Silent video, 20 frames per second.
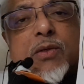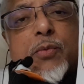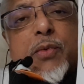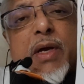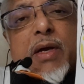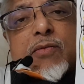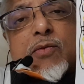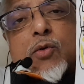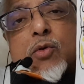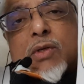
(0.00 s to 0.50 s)

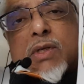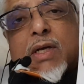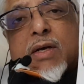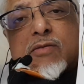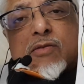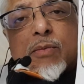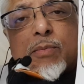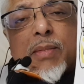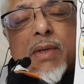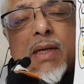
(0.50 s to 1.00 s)
have two
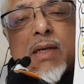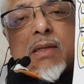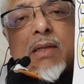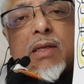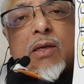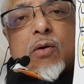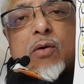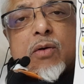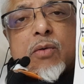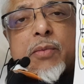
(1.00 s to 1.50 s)
types of blood.
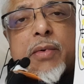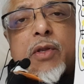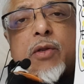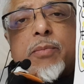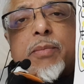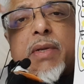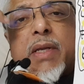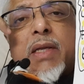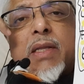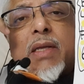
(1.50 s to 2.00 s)
When you're
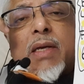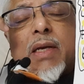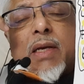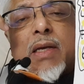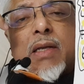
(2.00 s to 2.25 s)
breathing